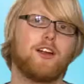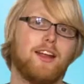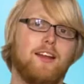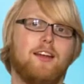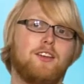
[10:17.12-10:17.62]

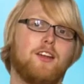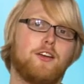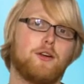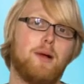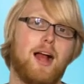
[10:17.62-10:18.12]
to get
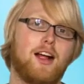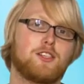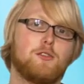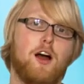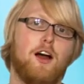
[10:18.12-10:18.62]
Igniter
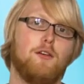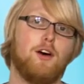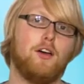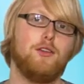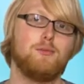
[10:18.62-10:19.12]
Backs
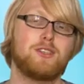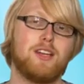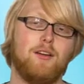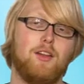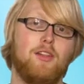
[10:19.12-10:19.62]
Volume
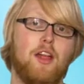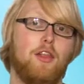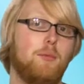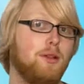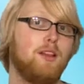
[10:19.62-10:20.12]
7,
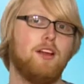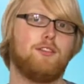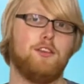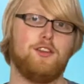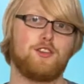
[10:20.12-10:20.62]
the
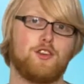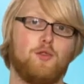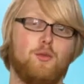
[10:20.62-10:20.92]
Plus Edition,